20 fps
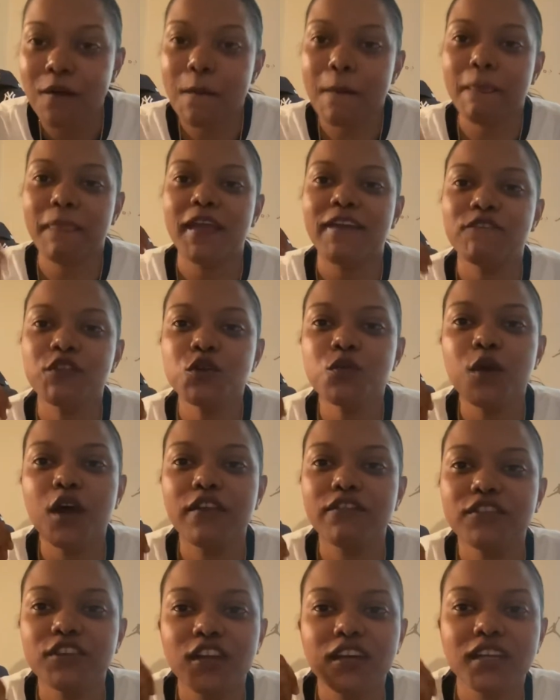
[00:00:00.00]

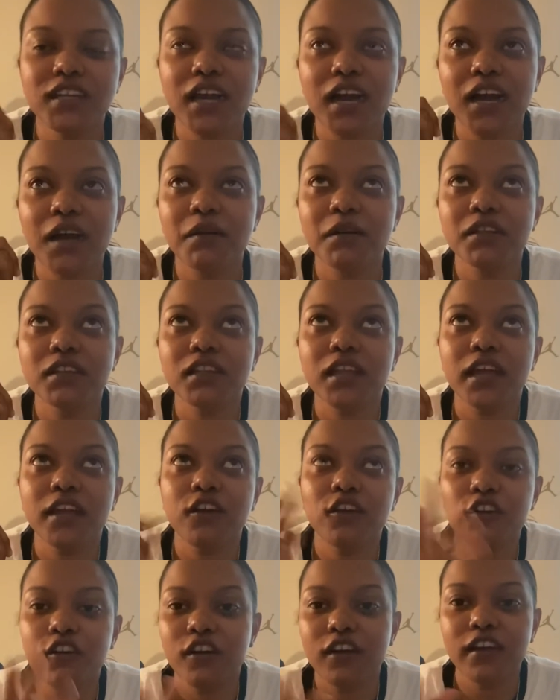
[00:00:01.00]
if you're not like
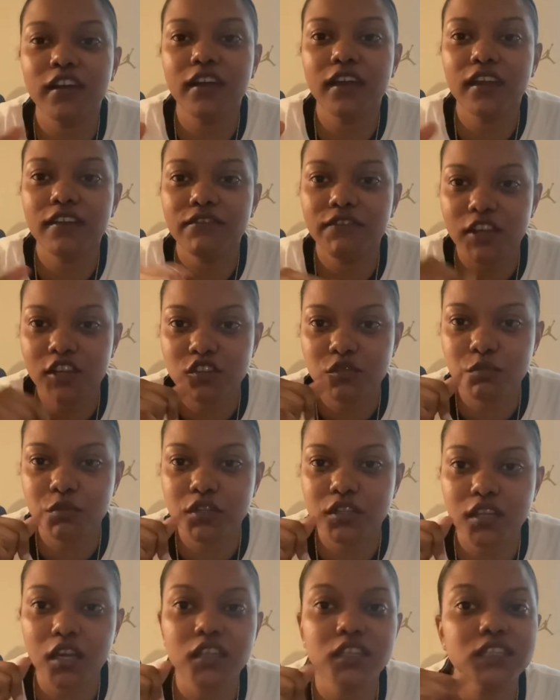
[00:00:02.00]
on
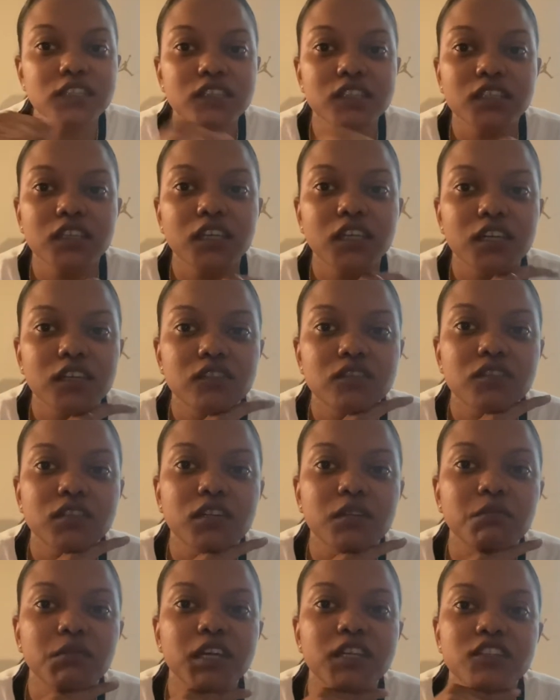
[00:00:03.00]
Facebook, y'all need to get into
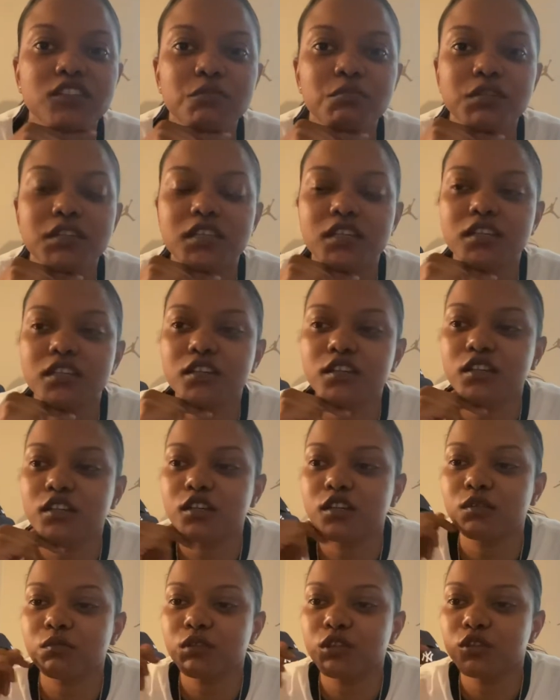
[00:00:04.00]
them lesbian
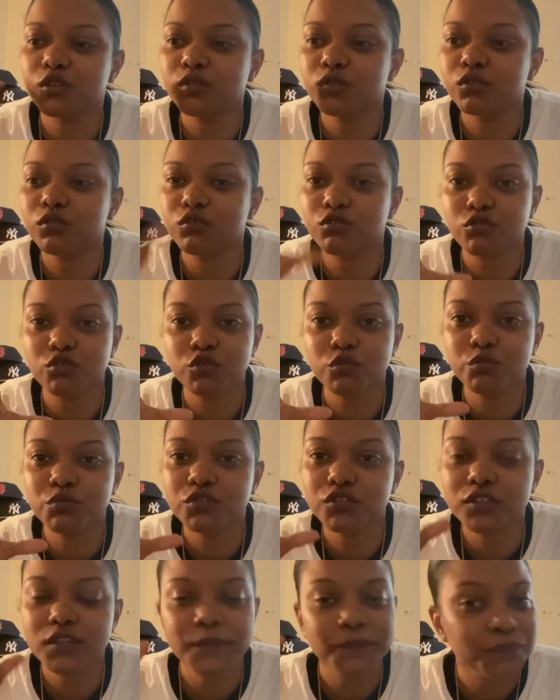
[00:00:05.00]
little groups,
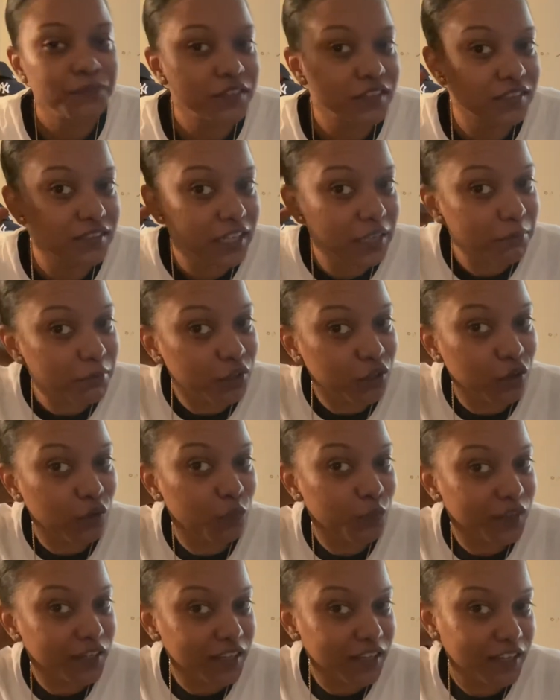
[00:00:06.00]
because they be
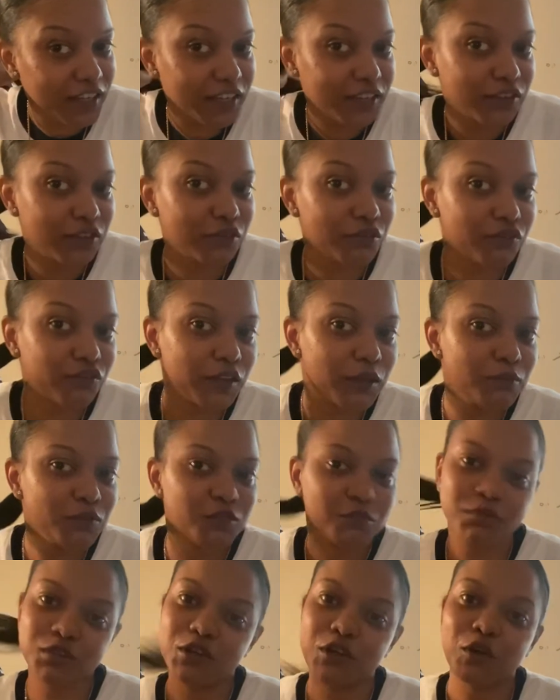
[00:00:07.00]
going in. The Fems
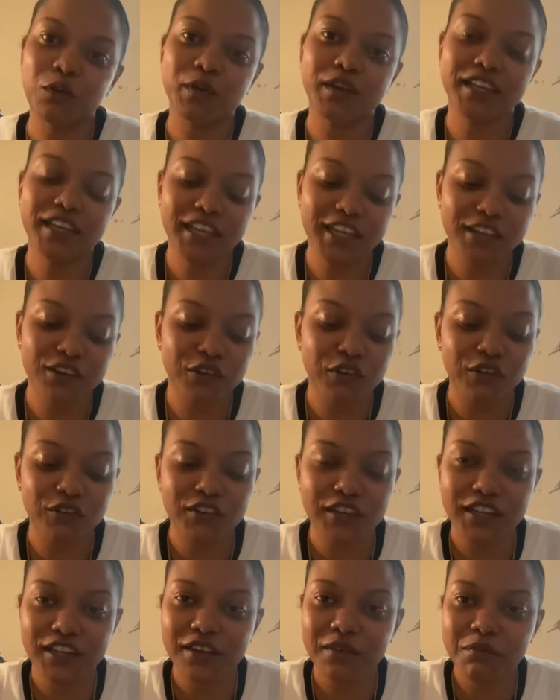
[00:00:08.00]
be going in on
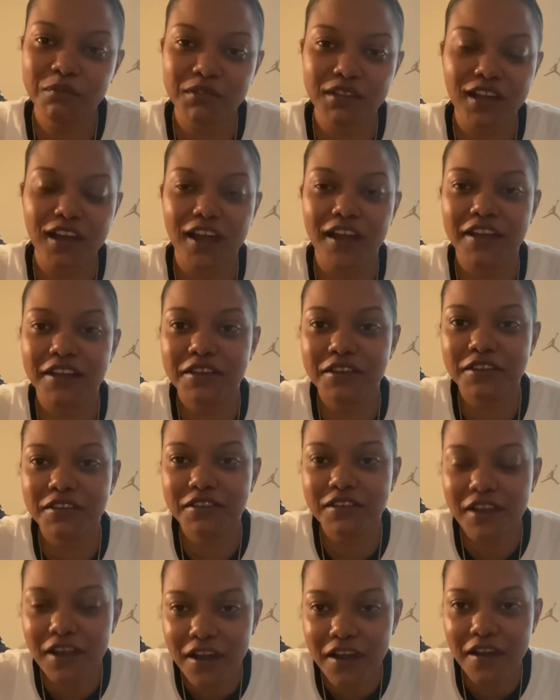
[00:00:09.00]
there. I'm like,
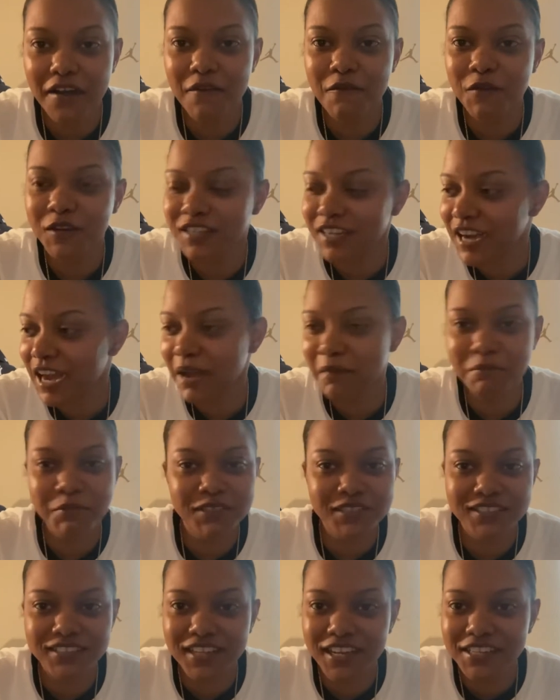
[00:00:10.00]
yo, what type of
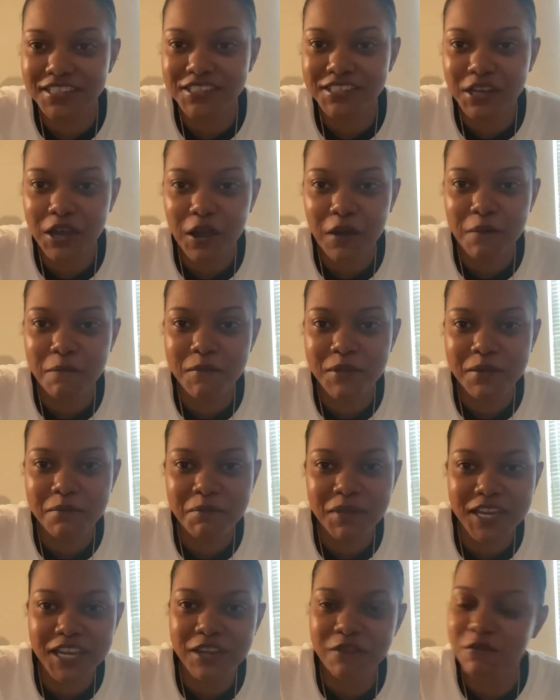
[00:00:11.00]
studs y'all be
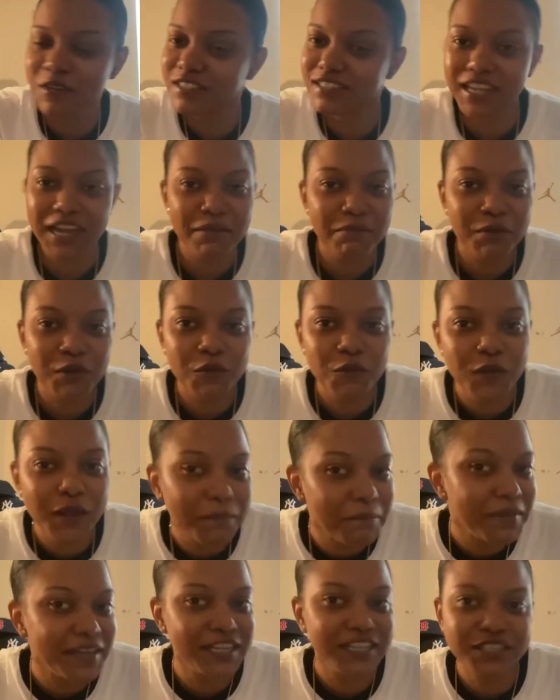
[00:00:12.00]
meeting? What type of
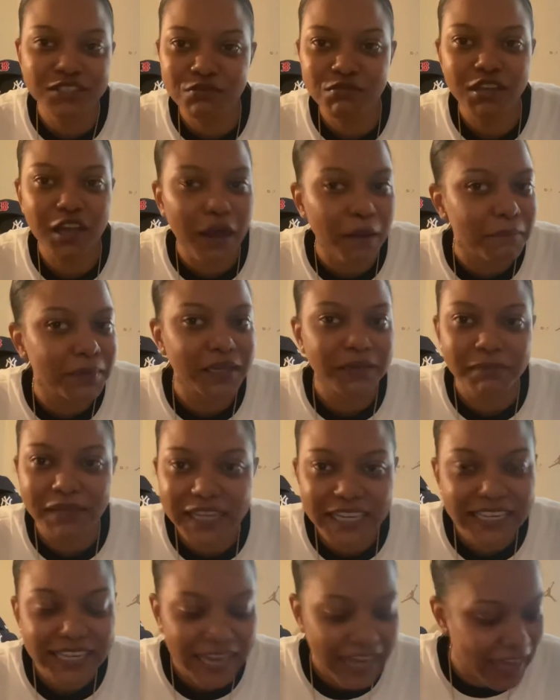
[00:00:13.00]
women do y'all be
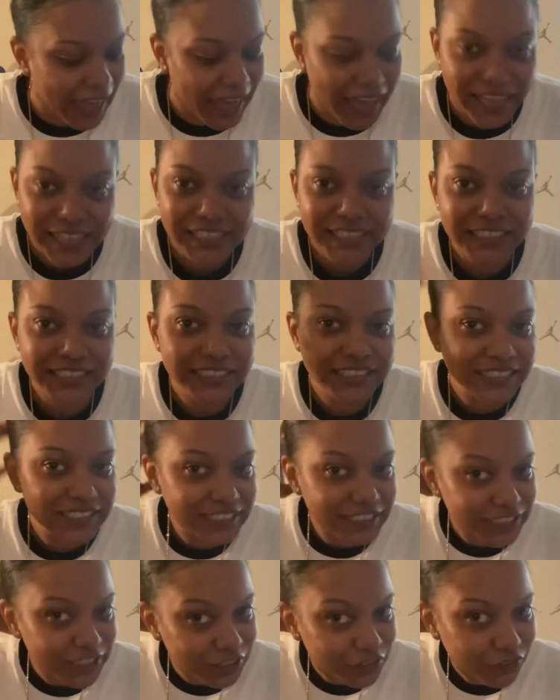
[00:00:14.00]
meeting?
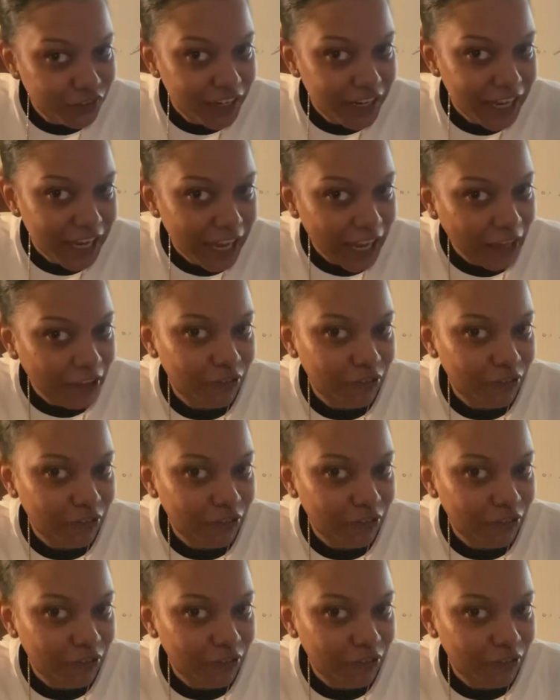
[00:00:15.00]
Good grief.